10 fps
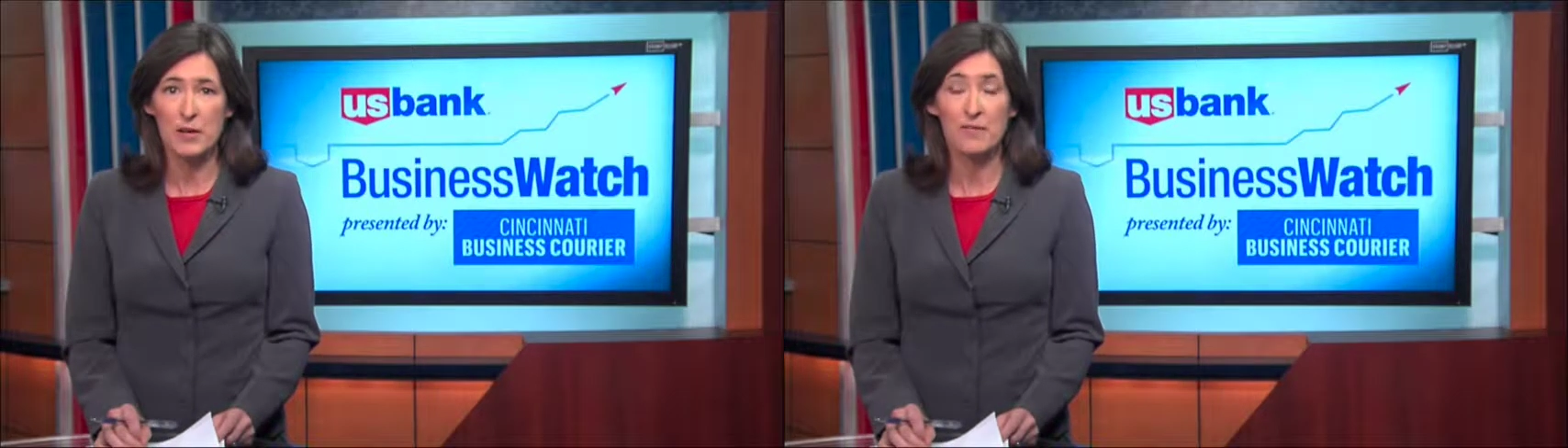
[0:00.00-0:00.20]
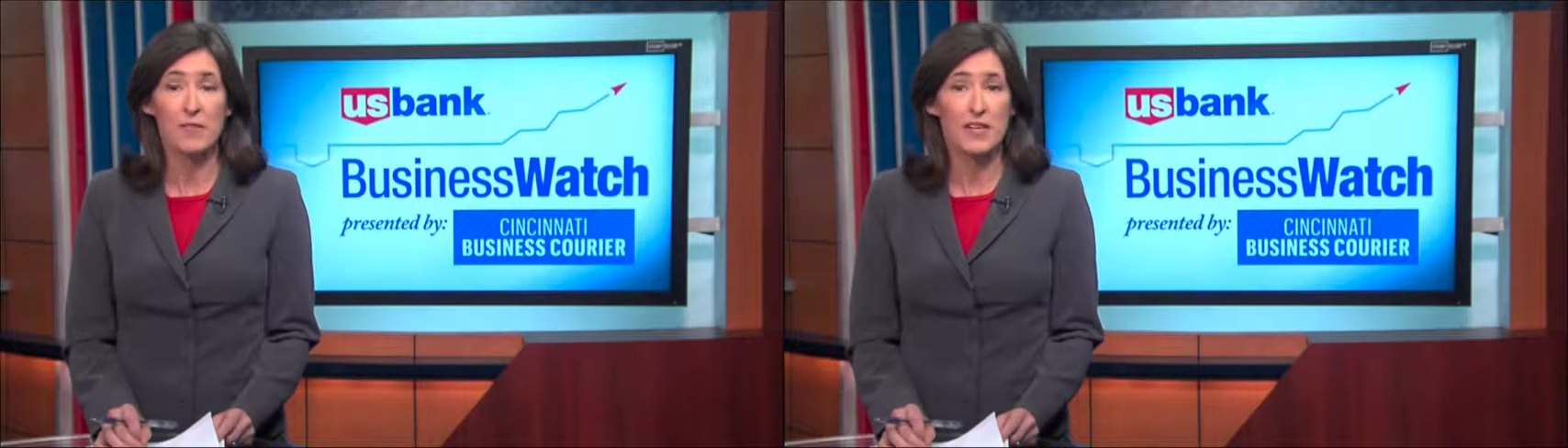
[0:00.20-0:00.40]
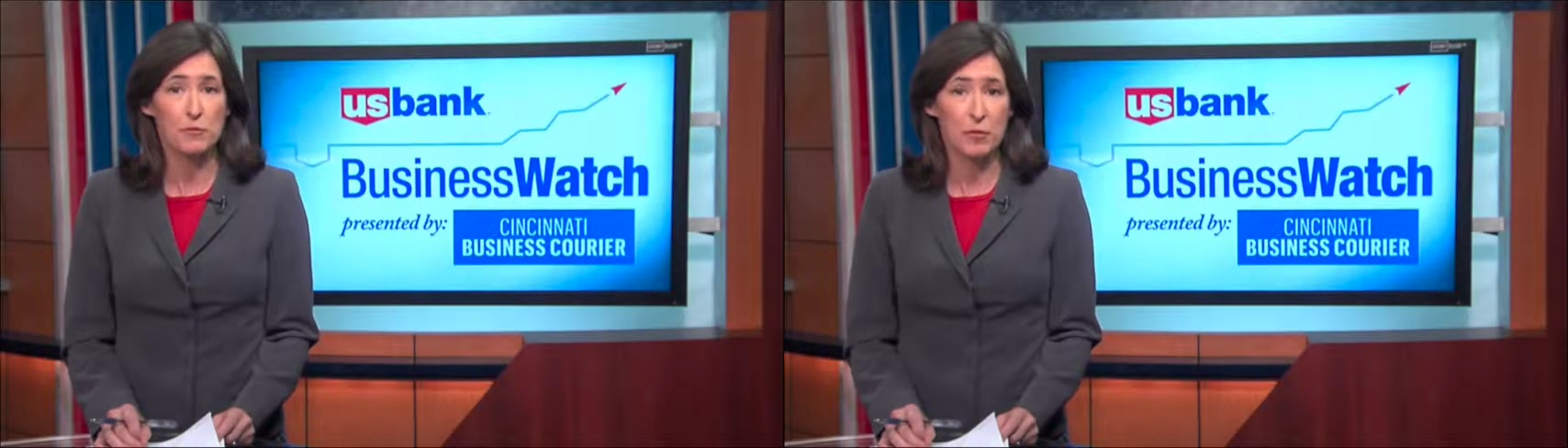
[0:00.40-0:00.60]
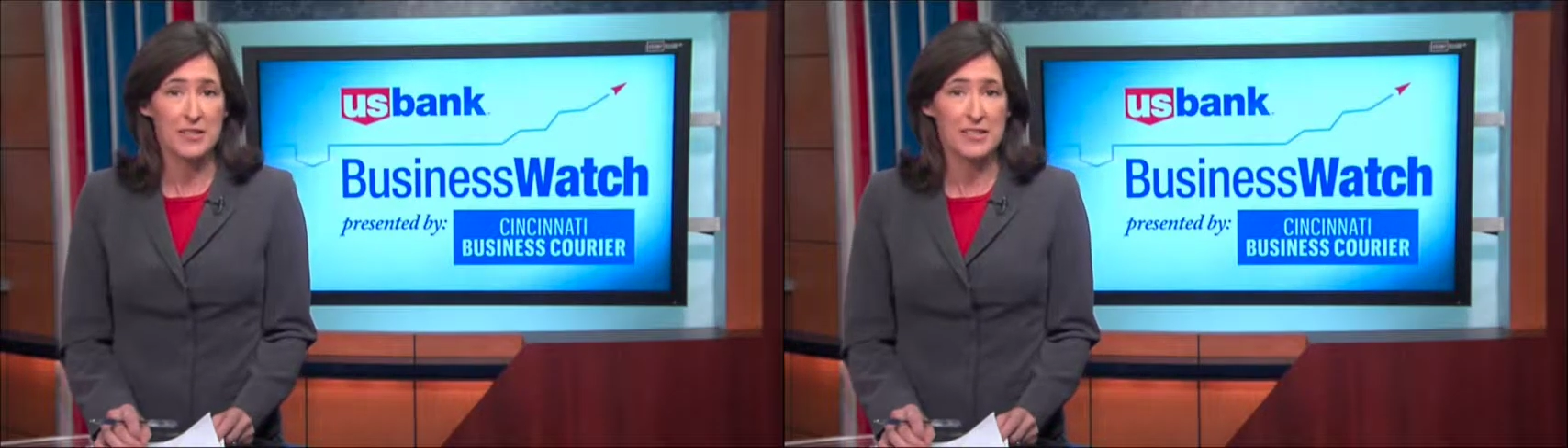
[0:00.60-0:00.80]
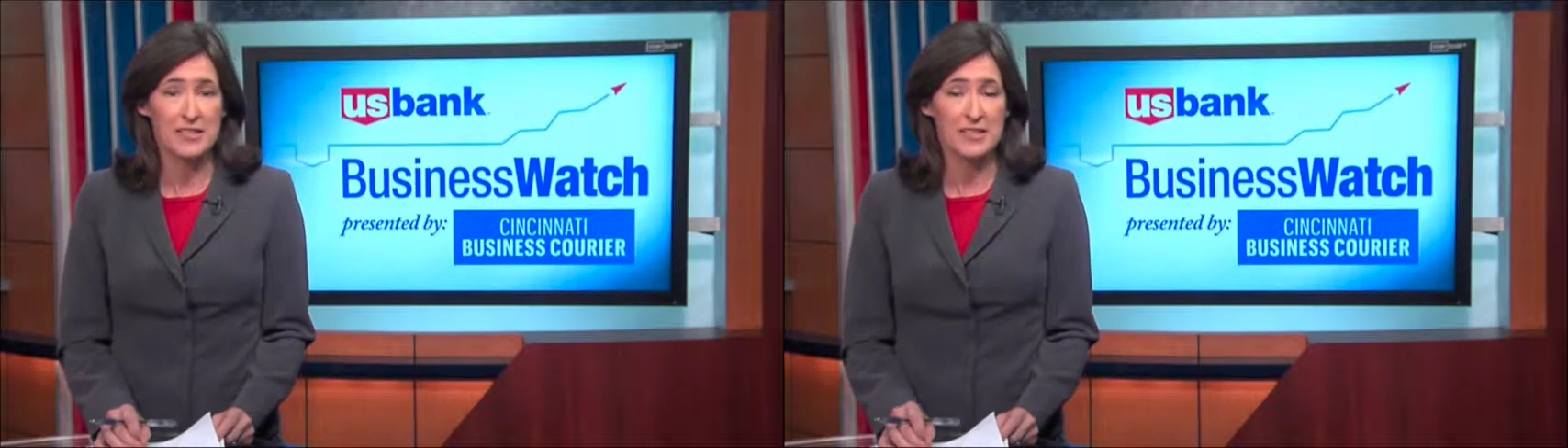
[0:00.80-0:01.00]
Bank Vice
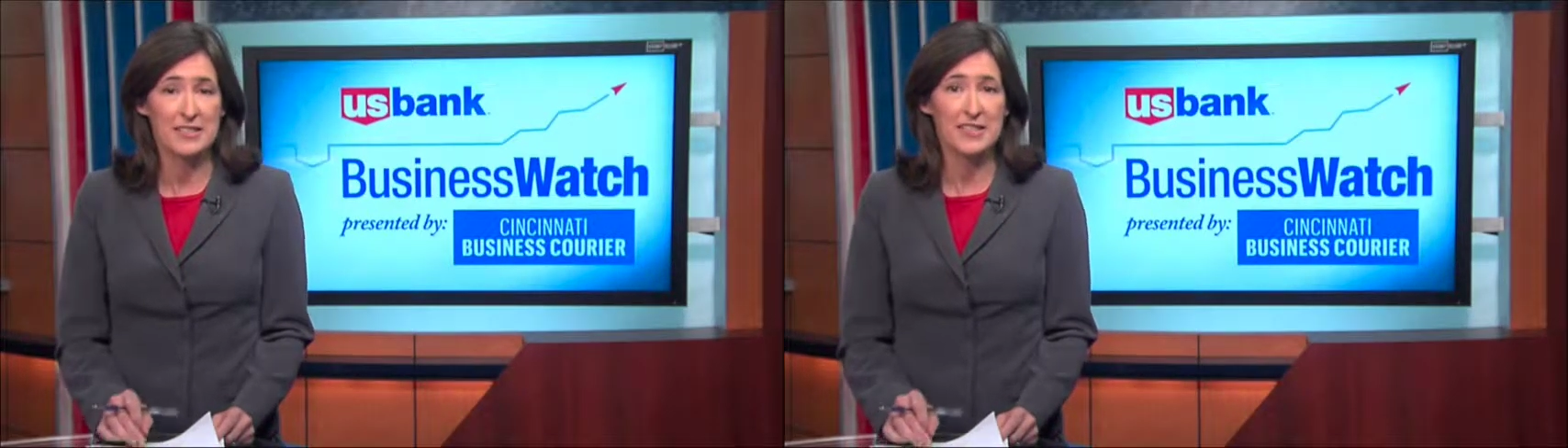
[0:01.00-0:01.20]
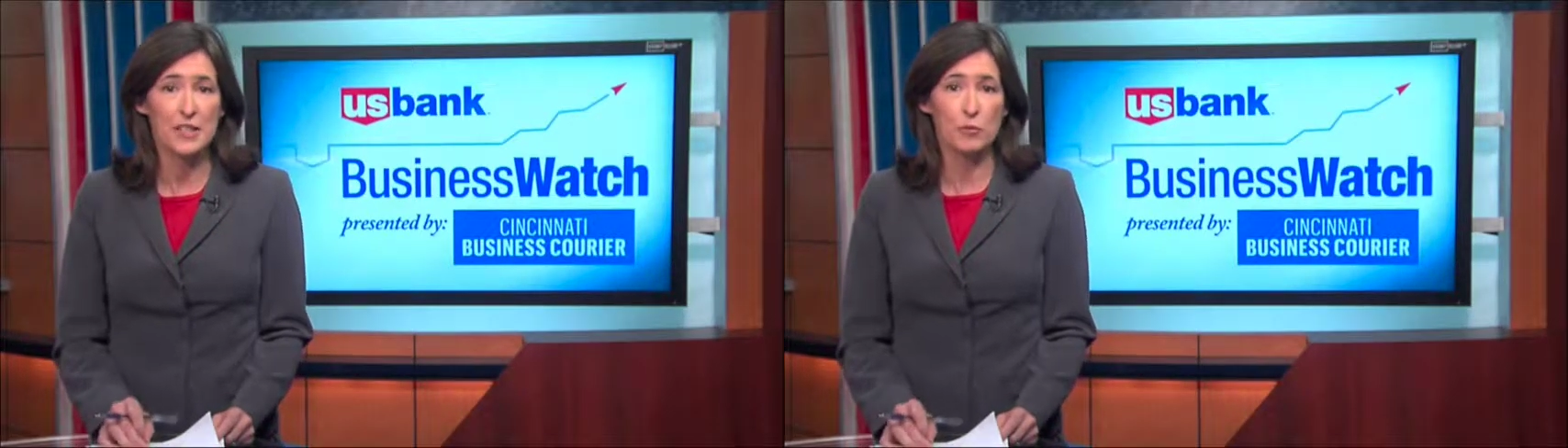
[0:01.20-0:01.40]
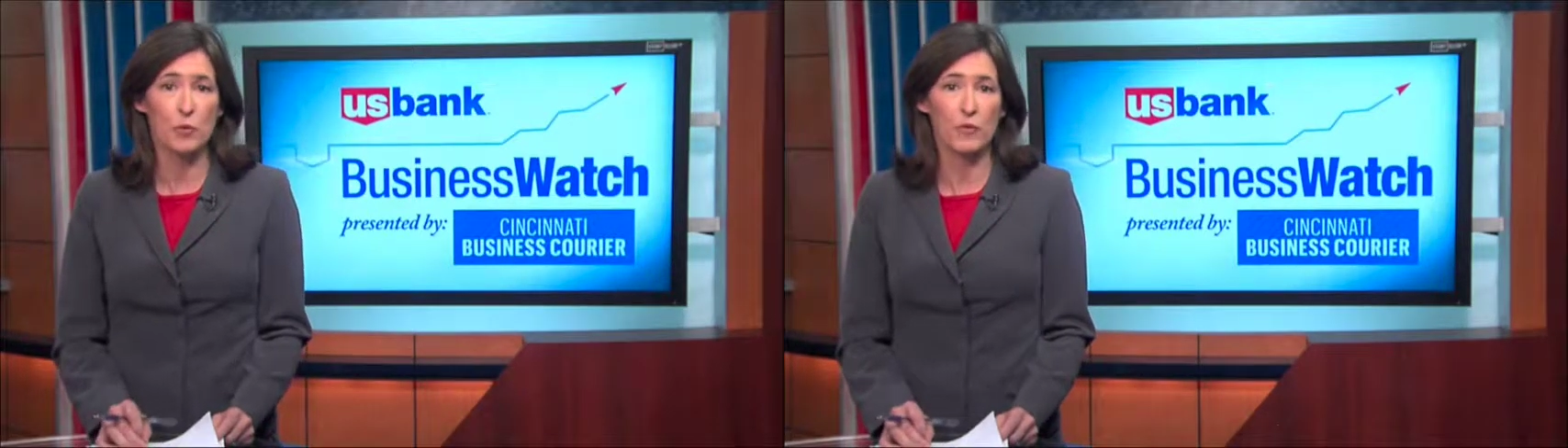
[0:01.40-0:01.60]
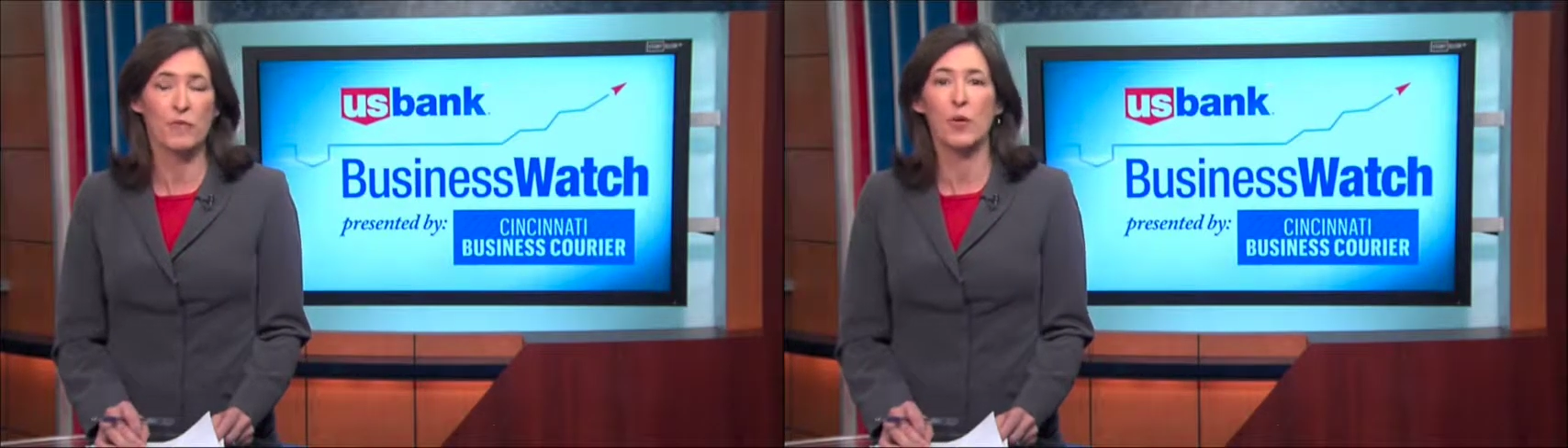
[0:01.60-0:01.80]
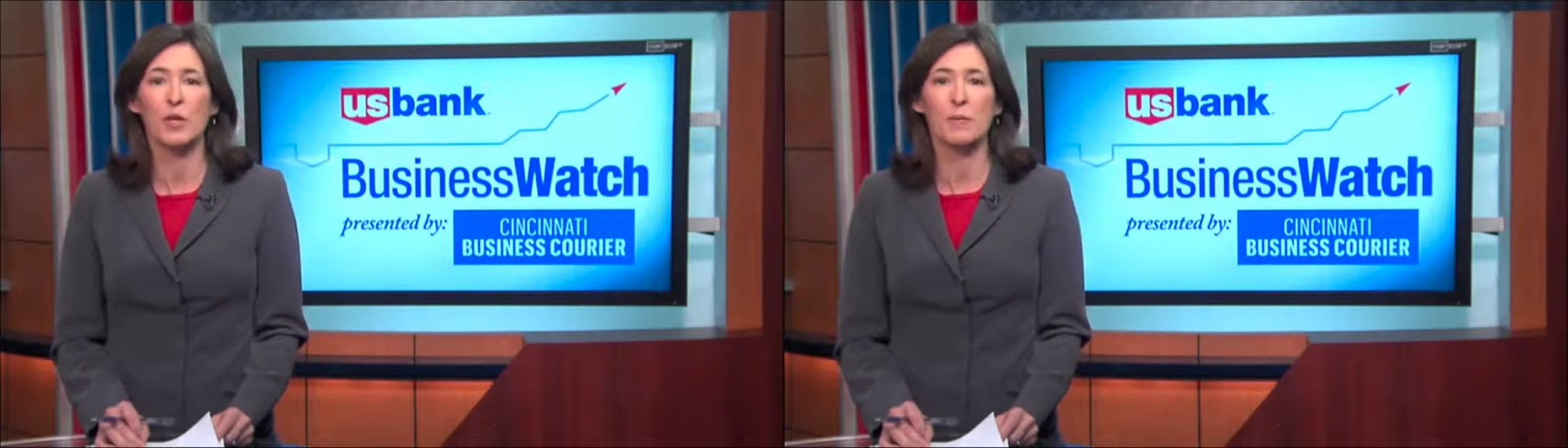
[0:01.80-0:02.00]
President and Senior
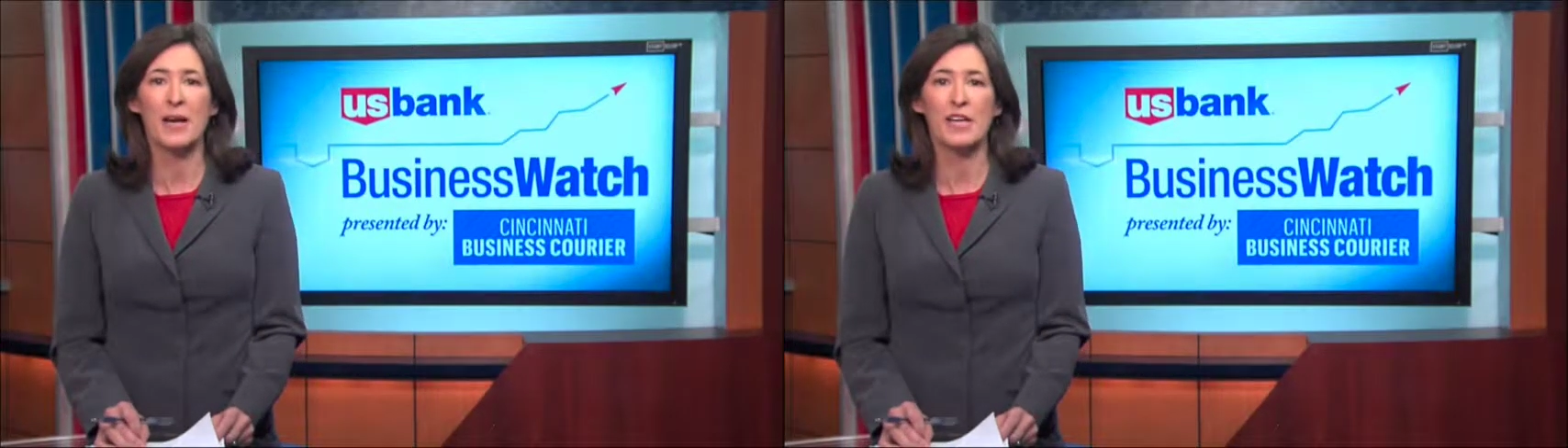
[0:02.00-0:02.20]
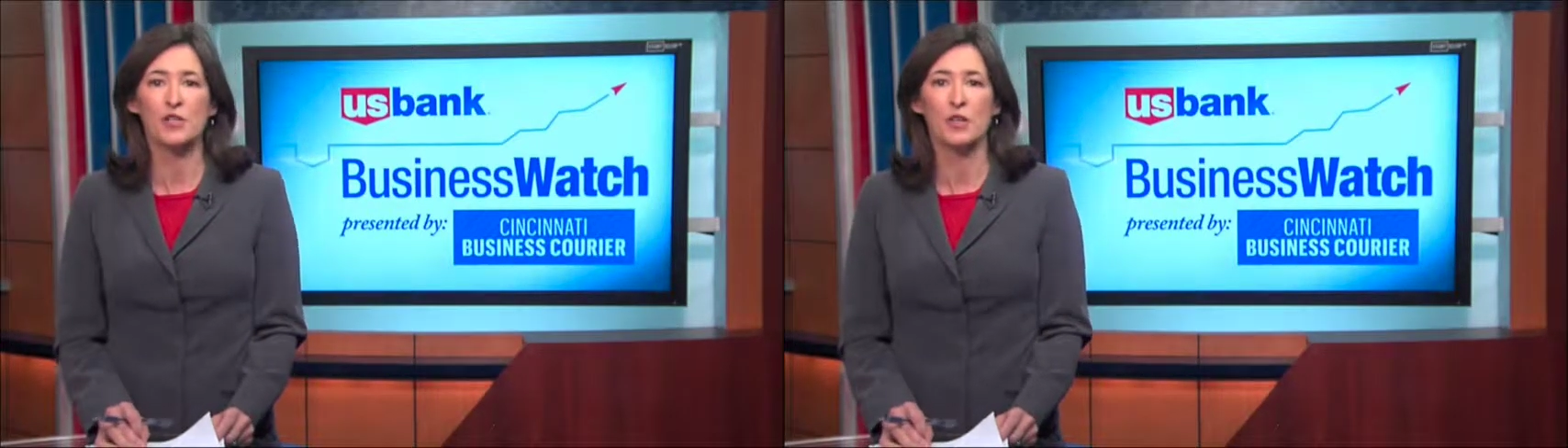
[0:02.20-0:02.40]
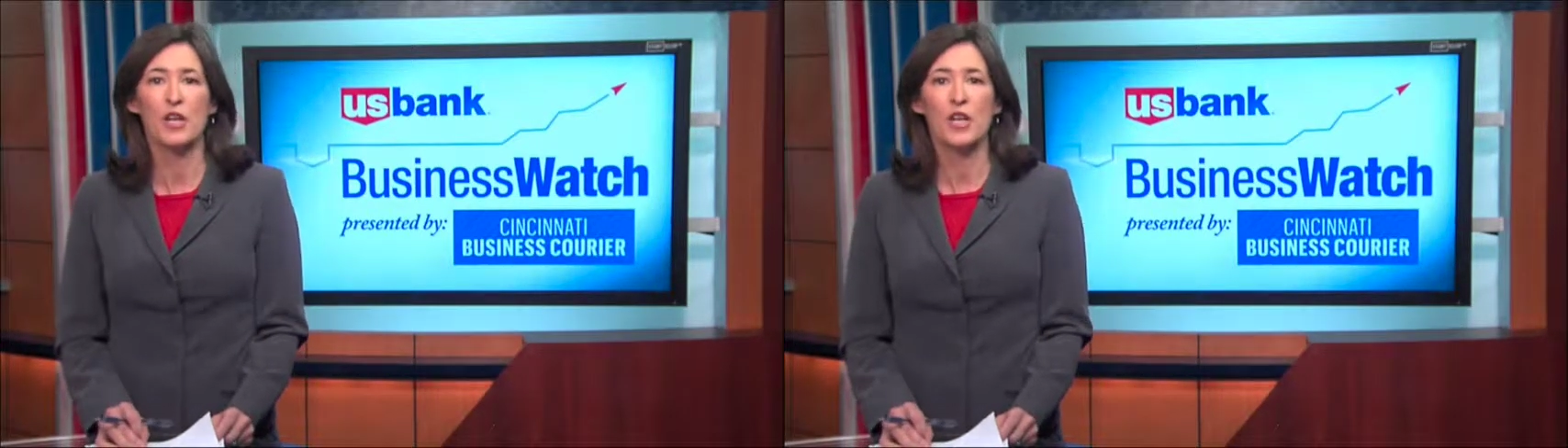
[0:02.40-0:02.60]
Portfolio Manager,